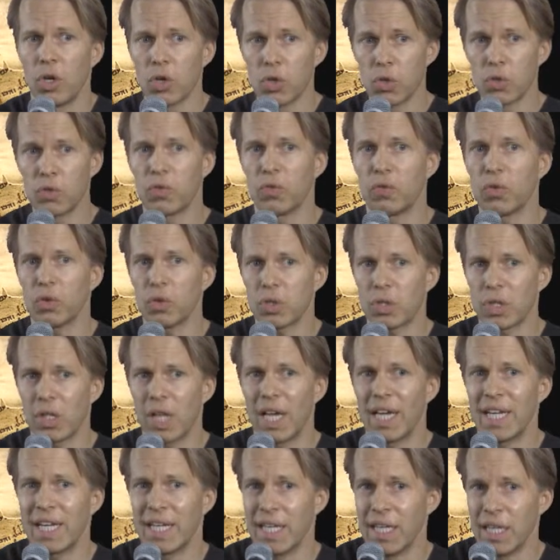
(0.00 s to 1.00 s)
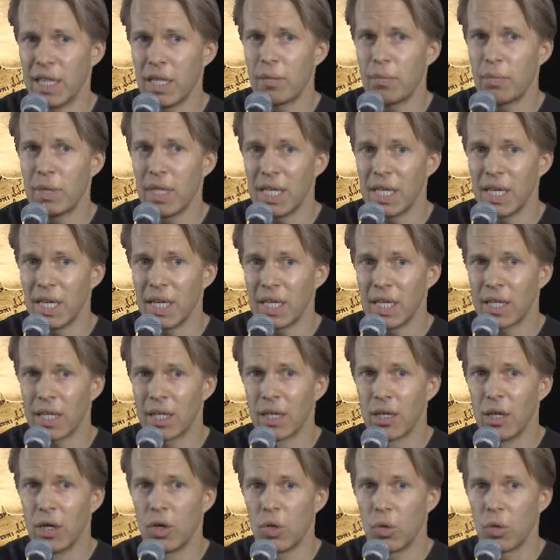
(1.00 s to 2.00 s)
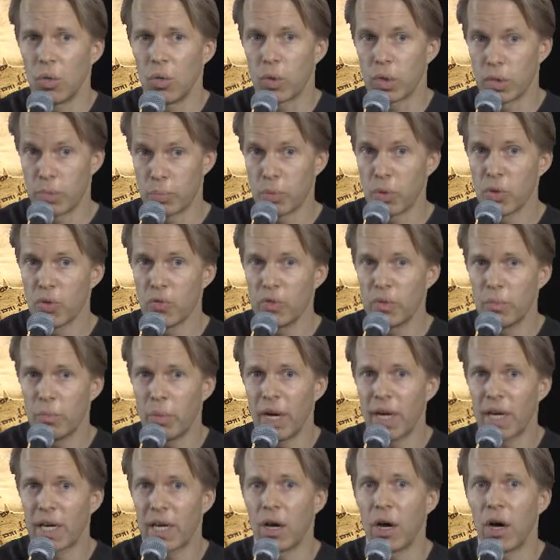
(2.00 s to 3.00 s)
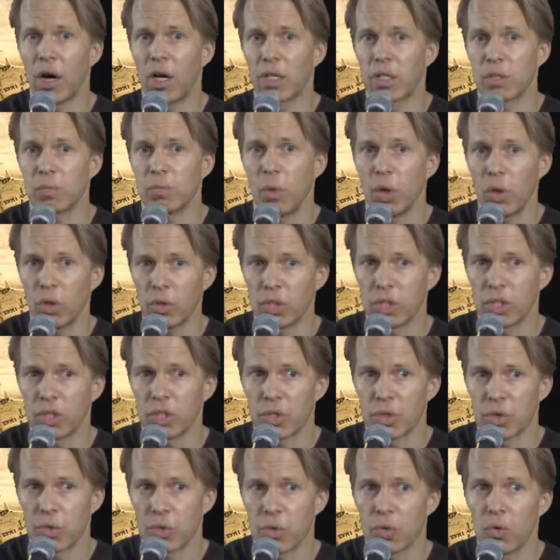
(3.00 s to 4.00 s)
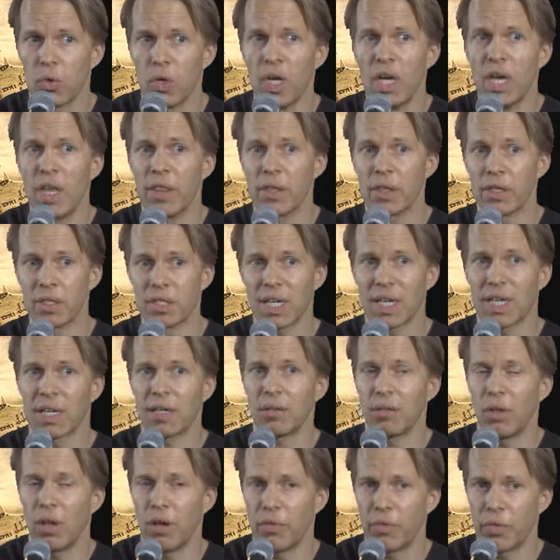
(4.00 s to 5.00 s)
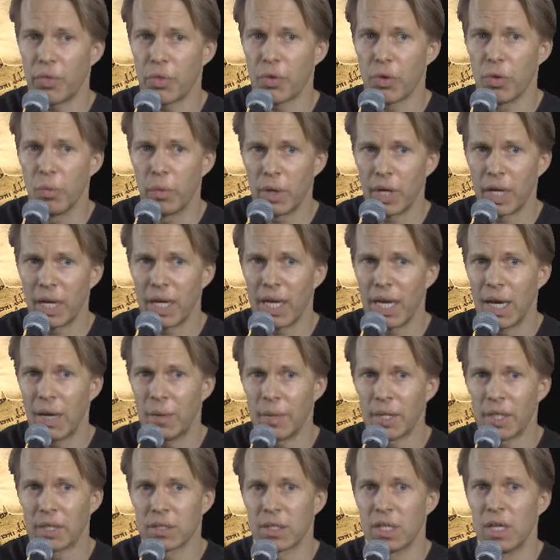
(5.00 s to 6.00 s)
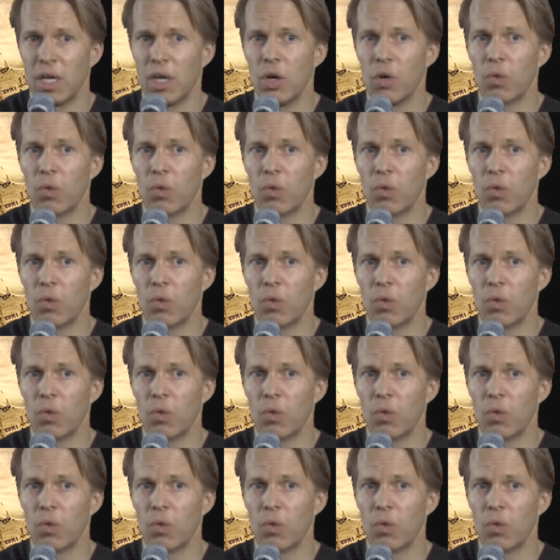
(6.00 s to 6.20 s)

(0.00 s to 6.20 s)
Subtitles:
whose first line, in the beginning, was proven by cosmologists through the second law of thermodynamics,